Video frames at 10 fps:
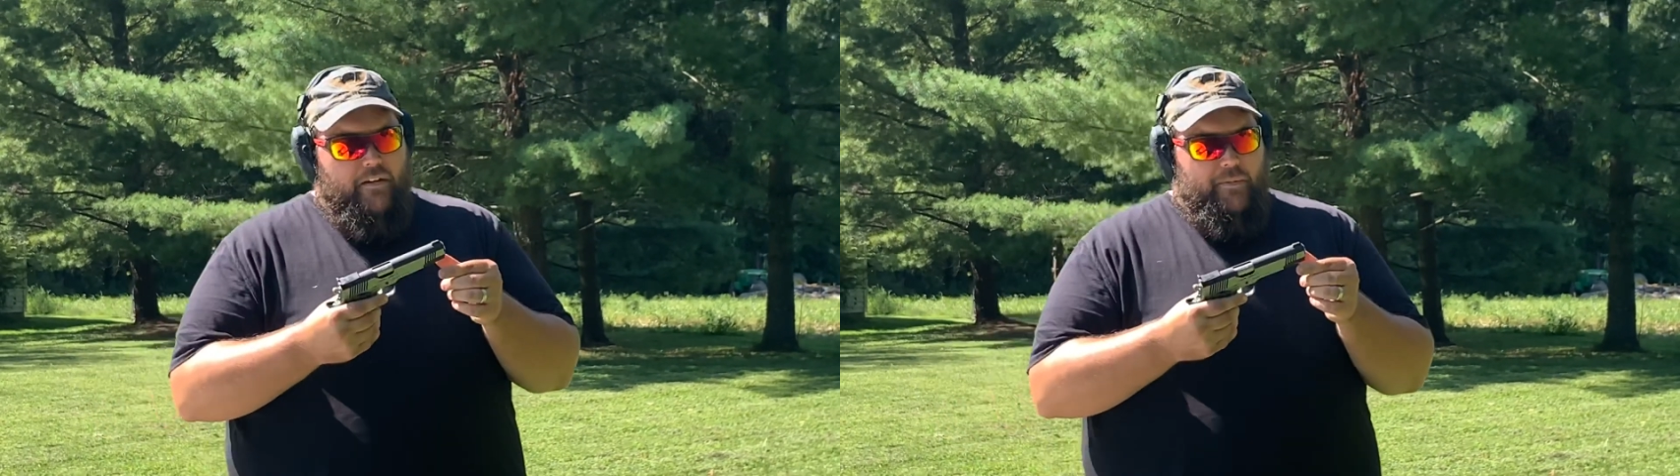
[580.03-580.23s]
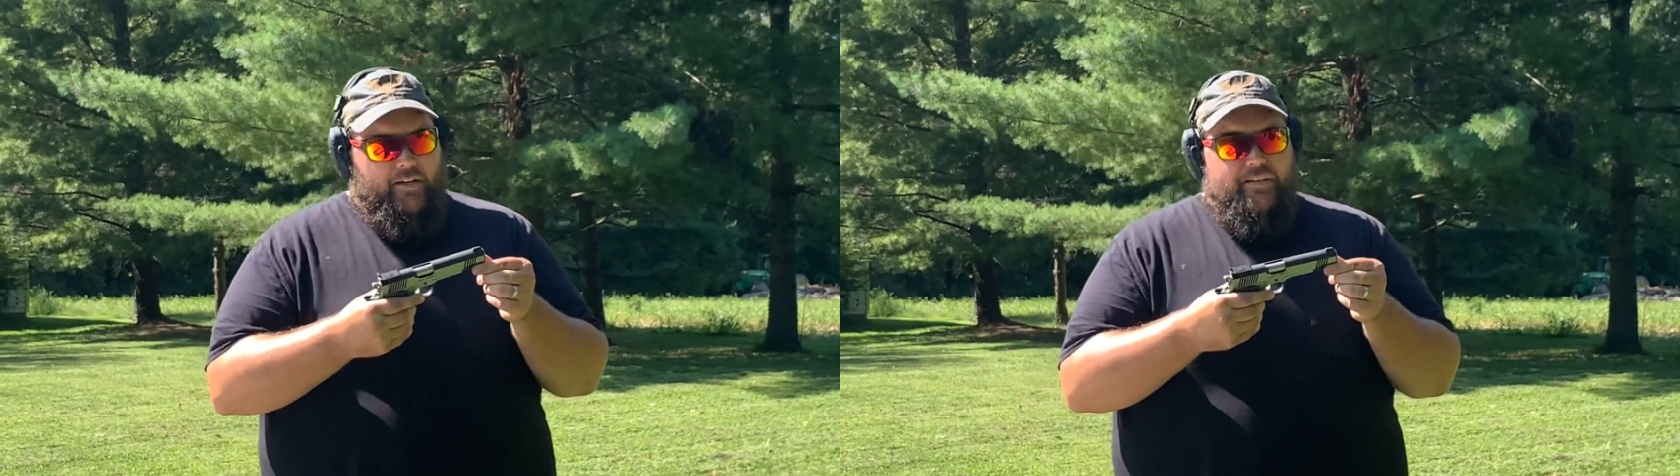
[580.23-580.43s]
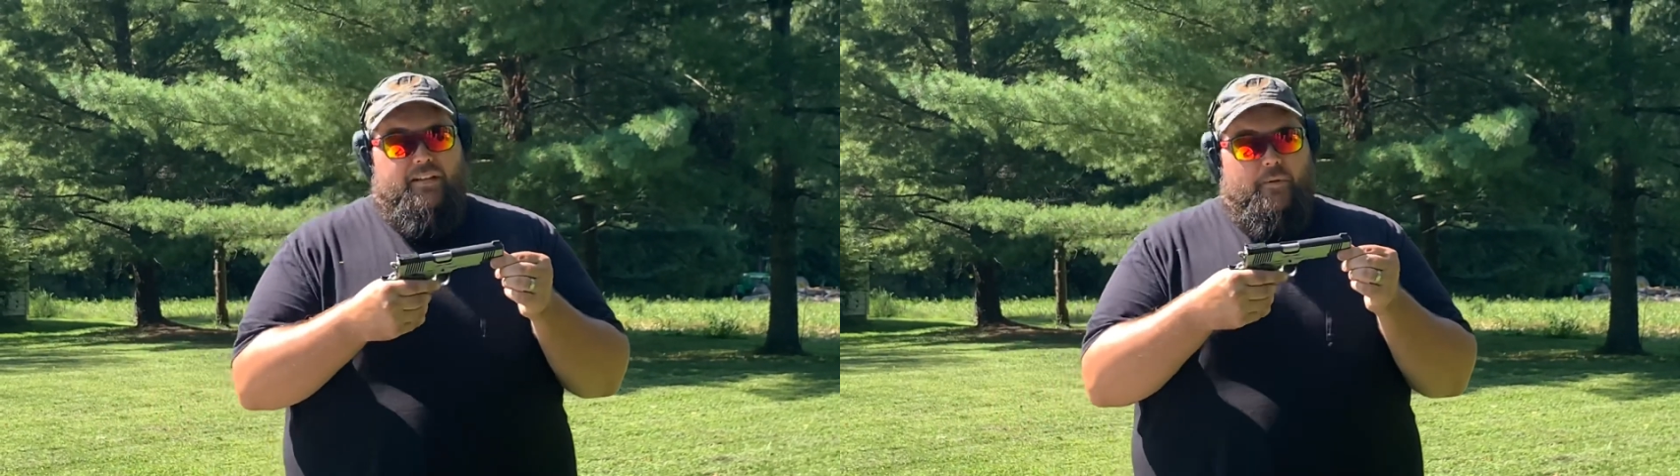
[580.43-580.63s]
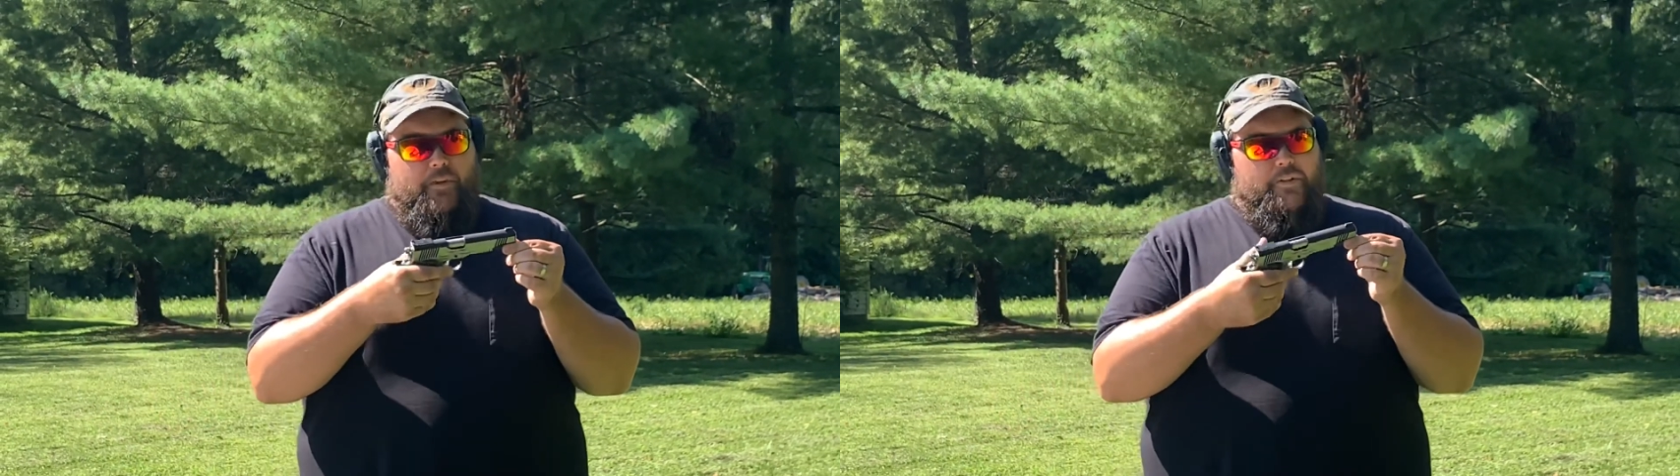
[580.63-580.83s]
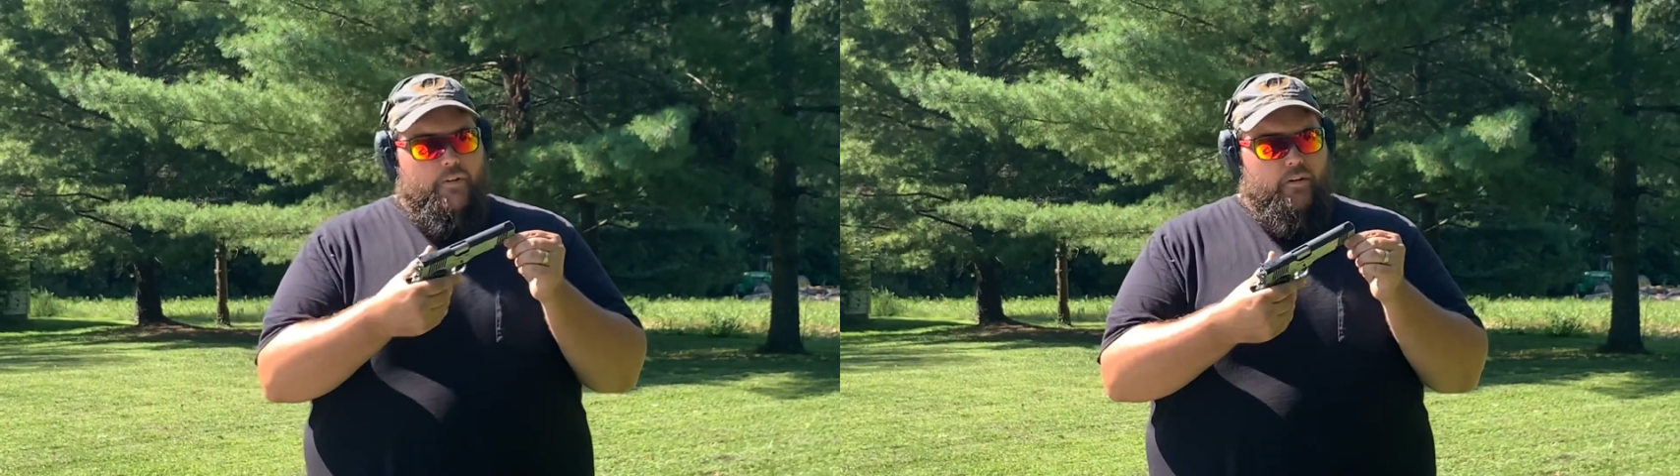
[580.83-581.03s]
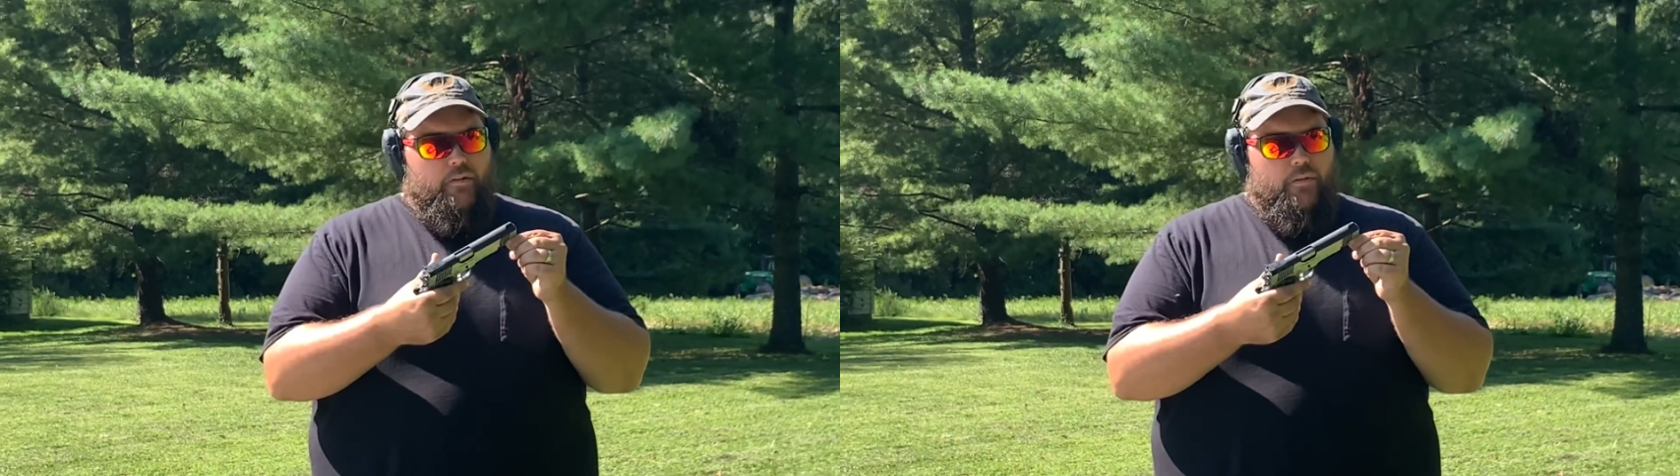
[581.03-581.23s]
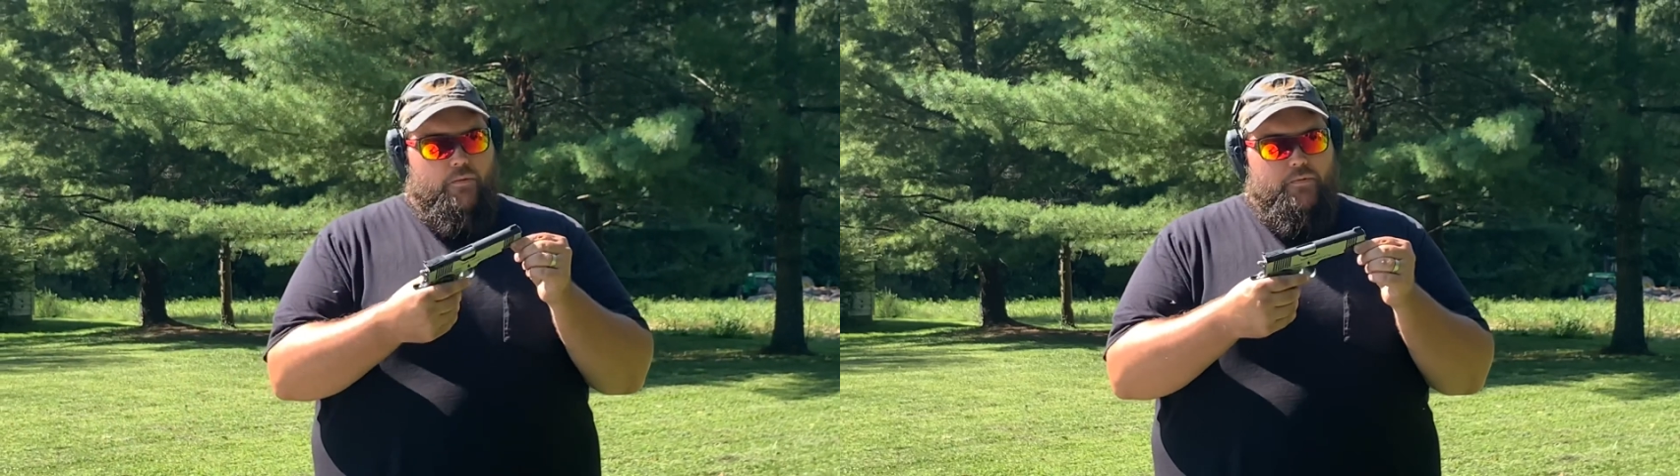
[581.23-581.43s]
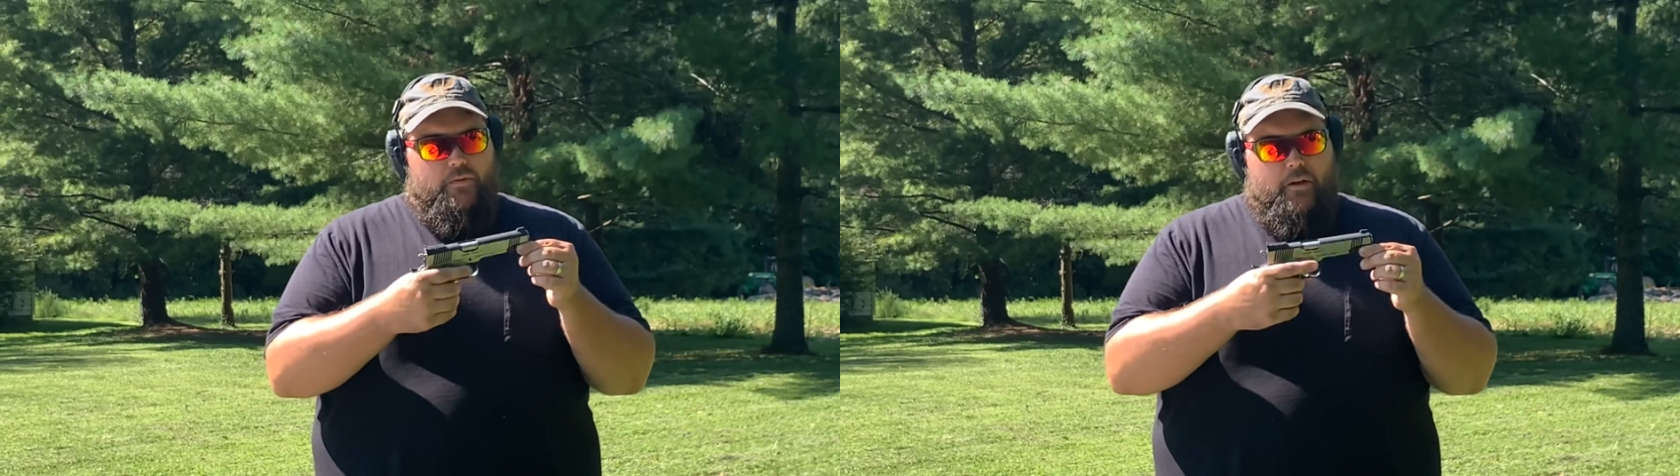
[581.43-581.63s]
I mean, that's how much you're gonna
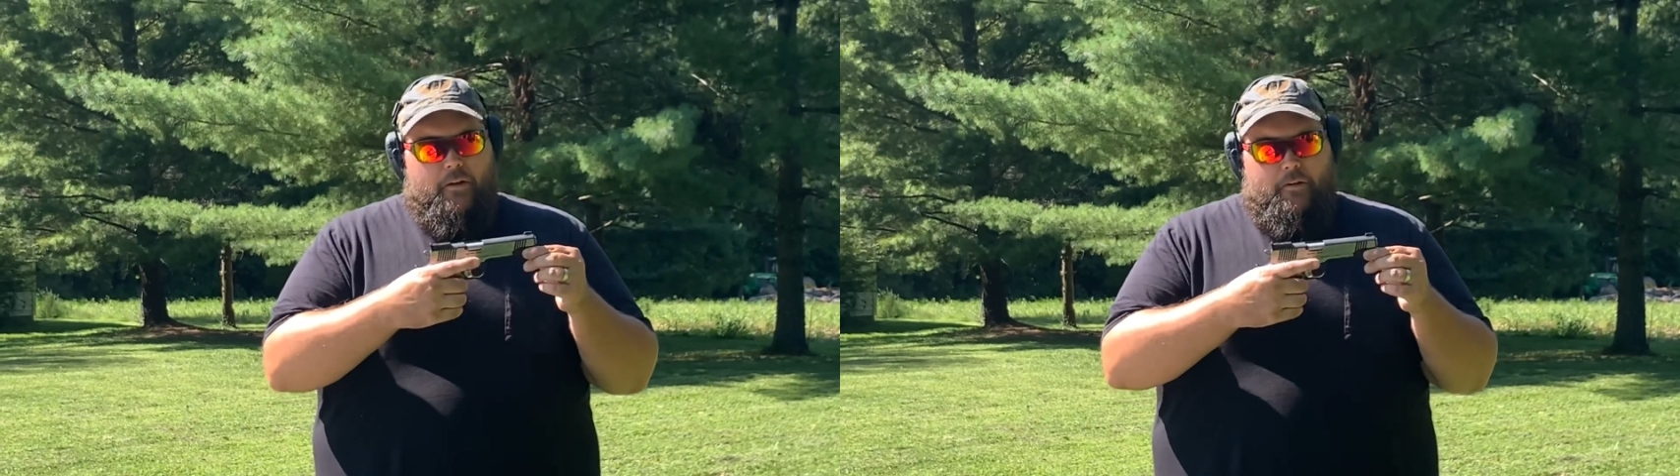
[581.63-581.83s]
lose.